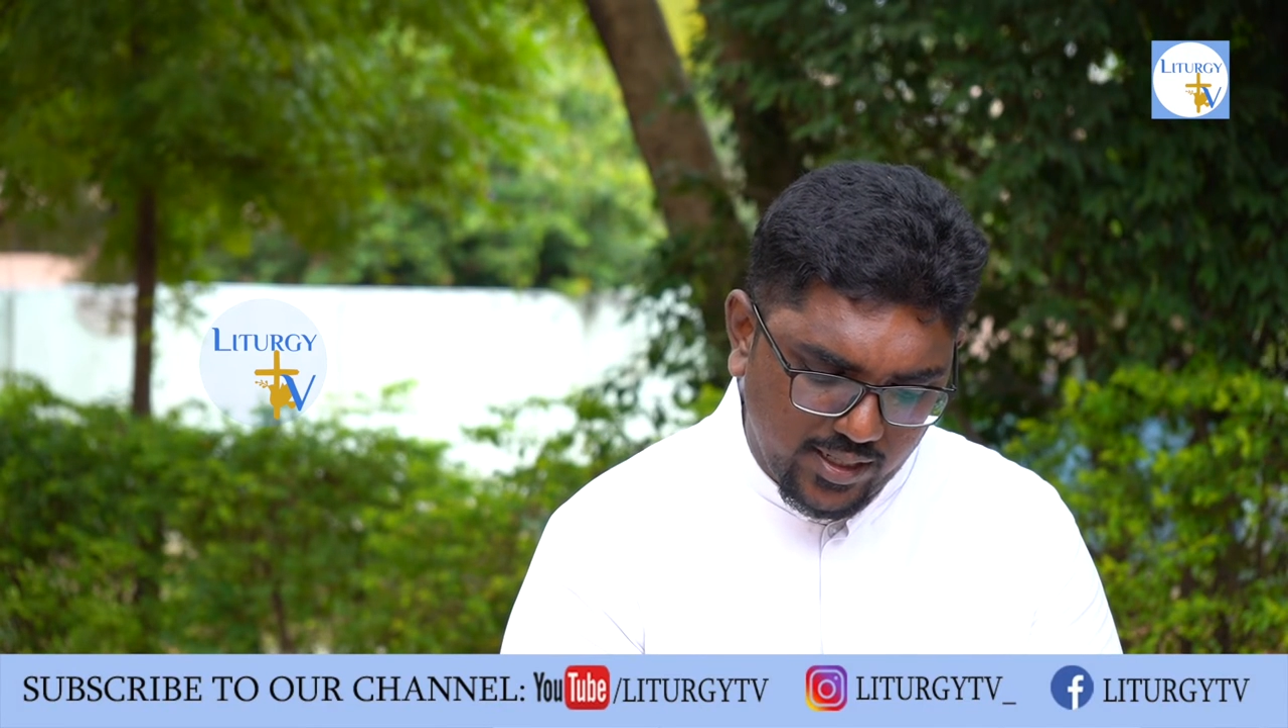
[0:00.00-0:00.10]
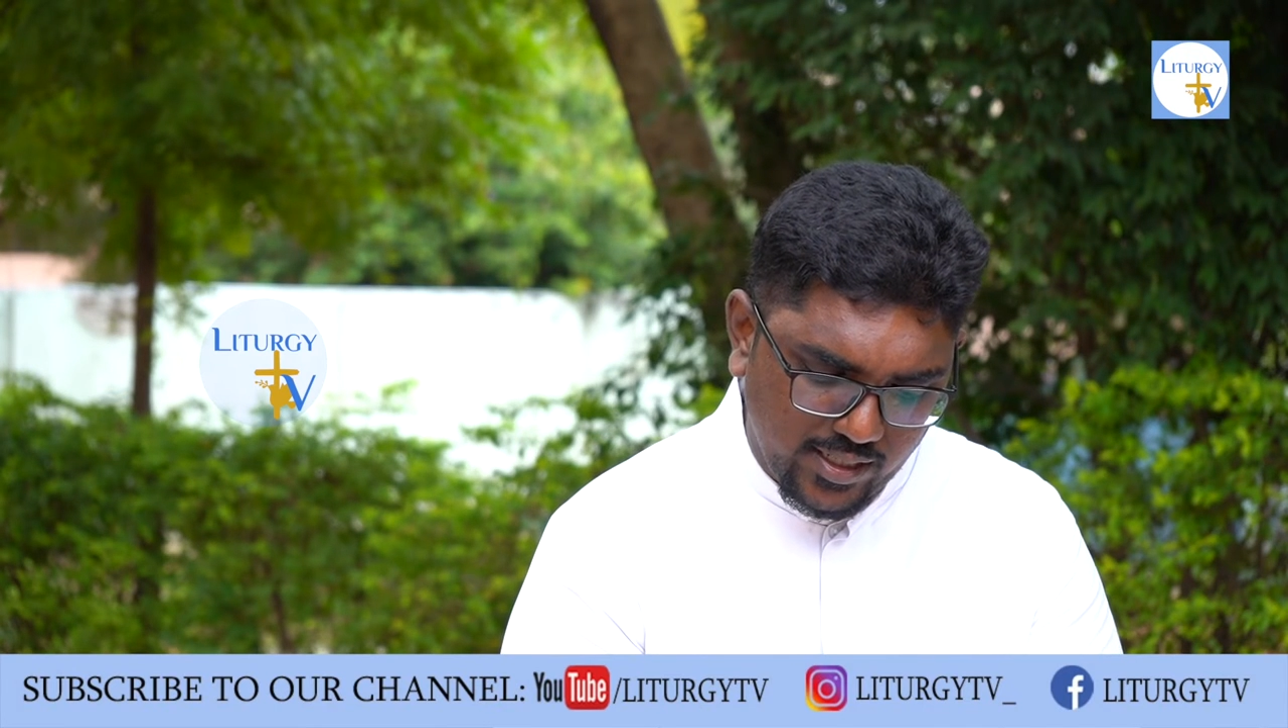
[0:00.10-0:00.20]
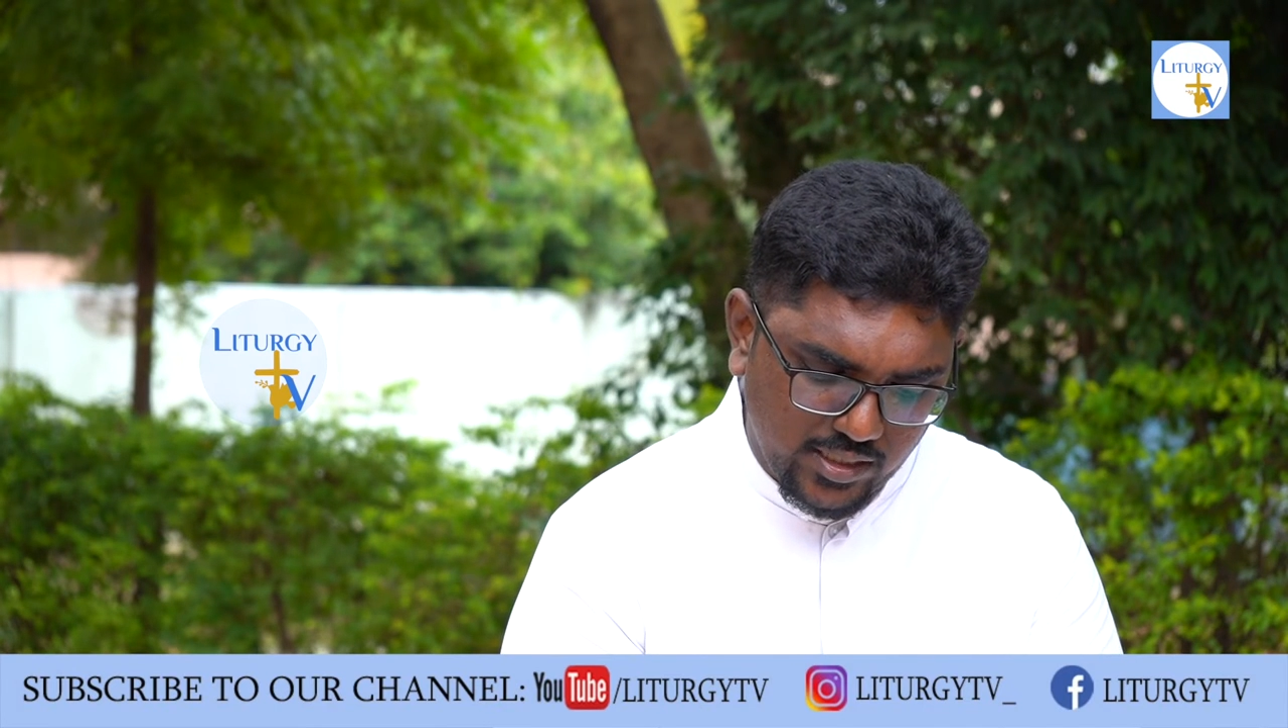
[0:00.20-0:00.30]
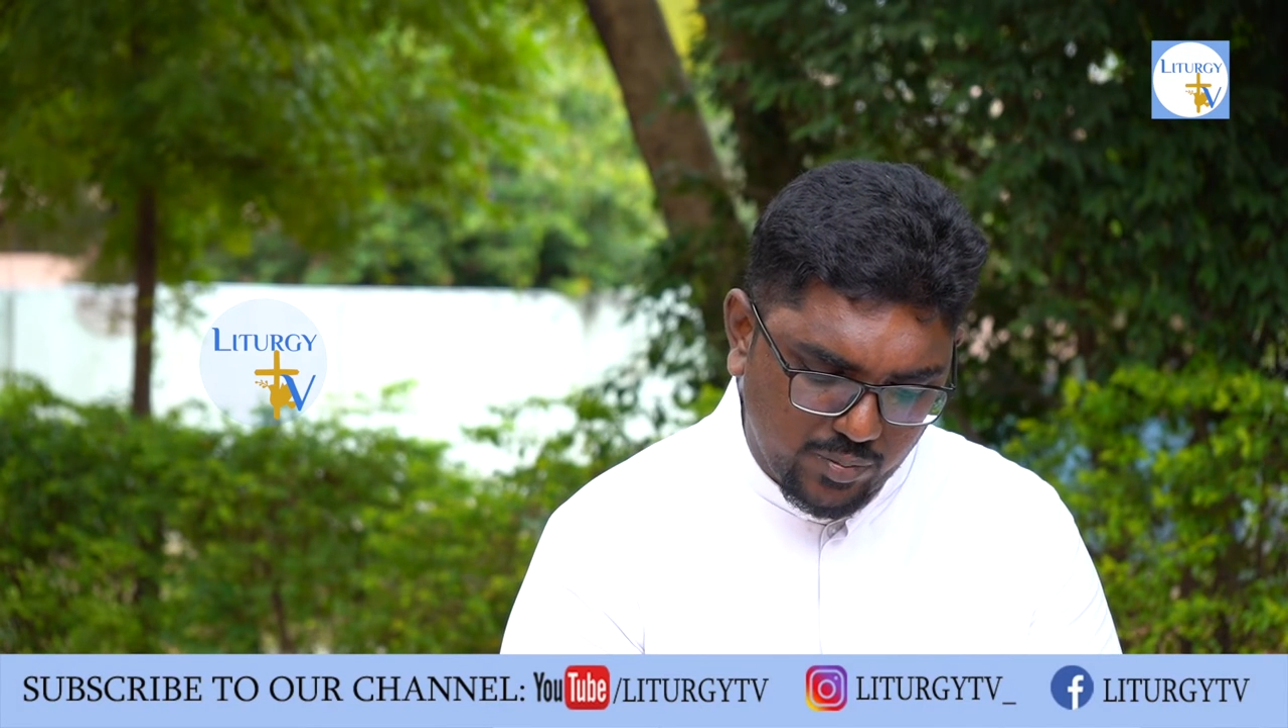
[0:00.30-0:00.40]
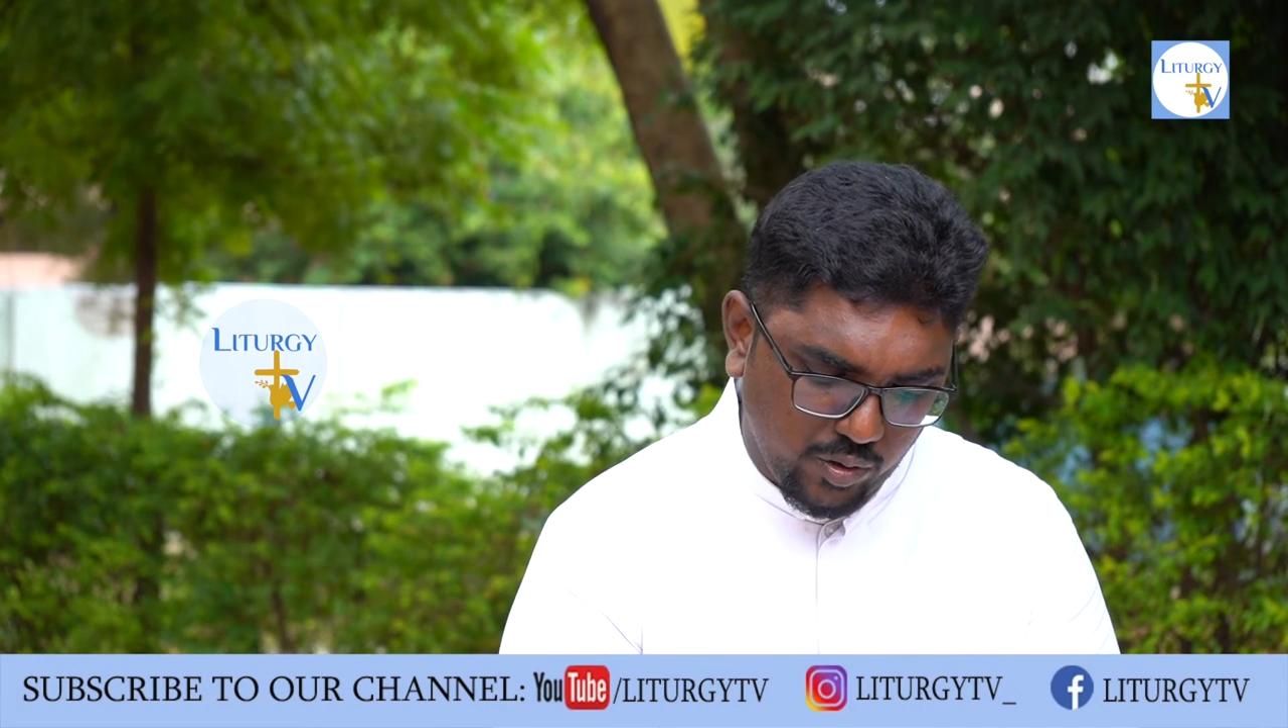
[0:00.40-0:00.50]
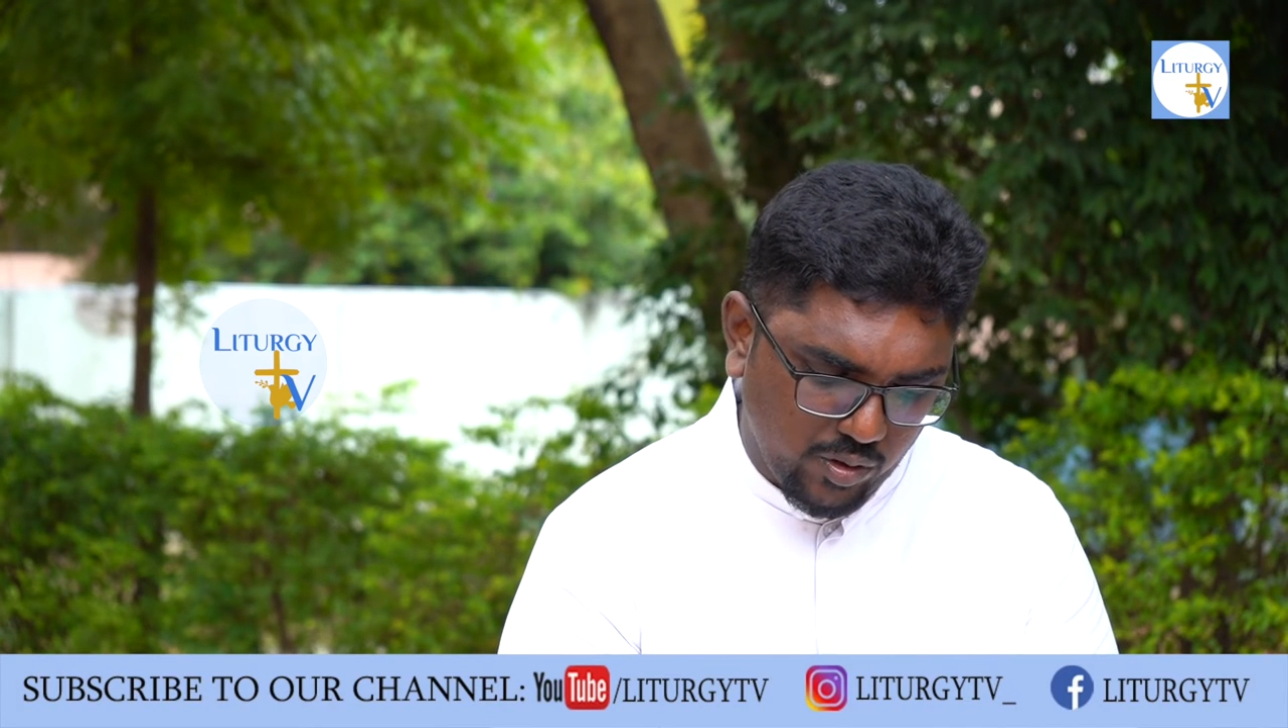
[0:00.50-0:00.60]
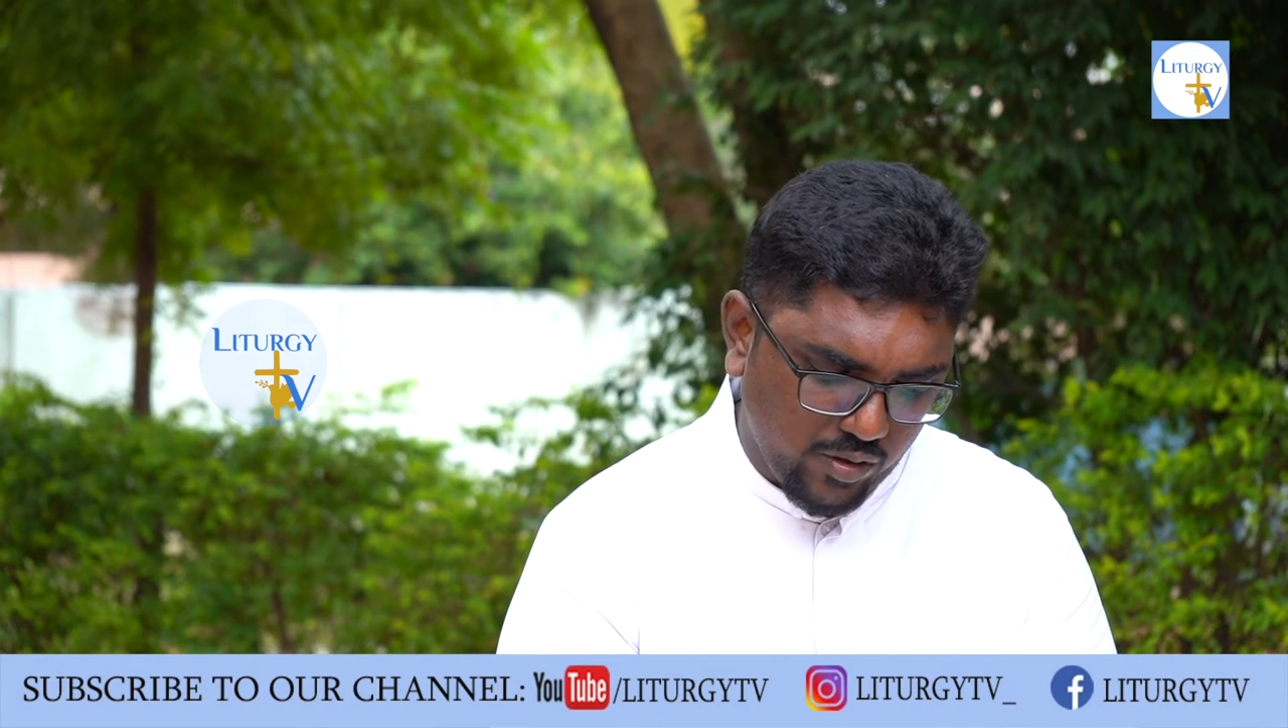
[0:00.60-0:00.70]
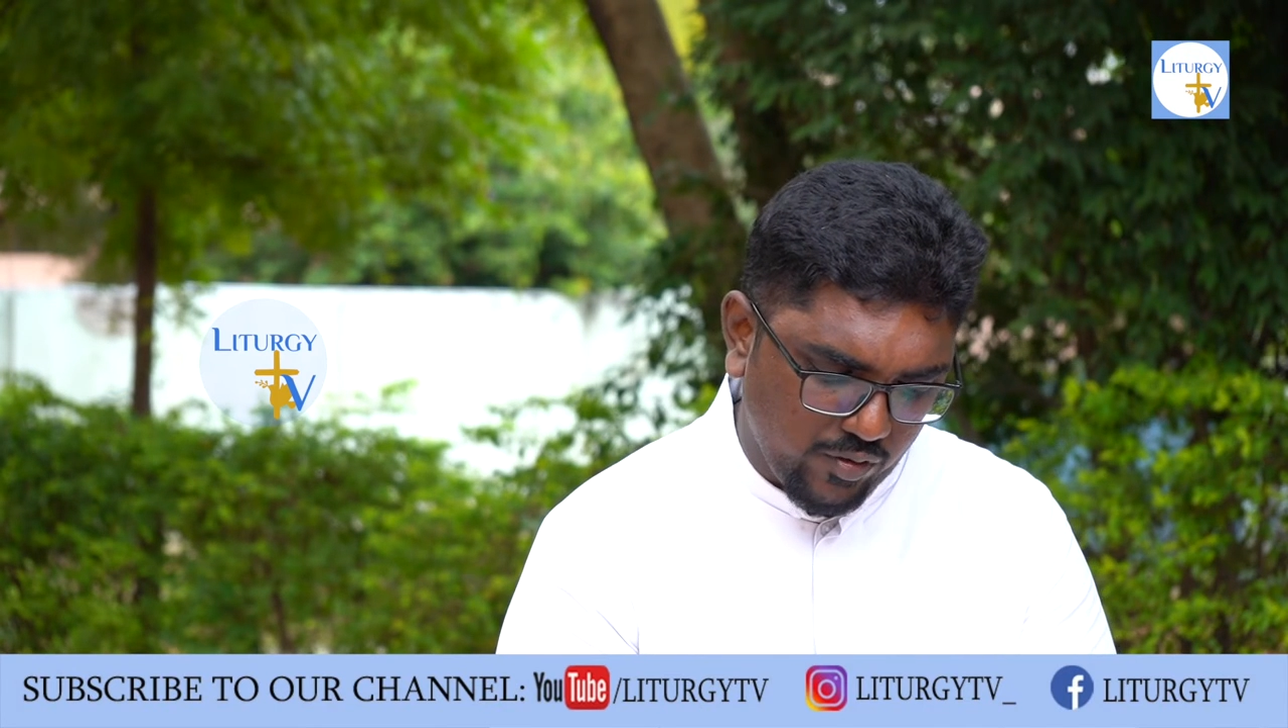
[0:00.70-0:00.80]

he spoke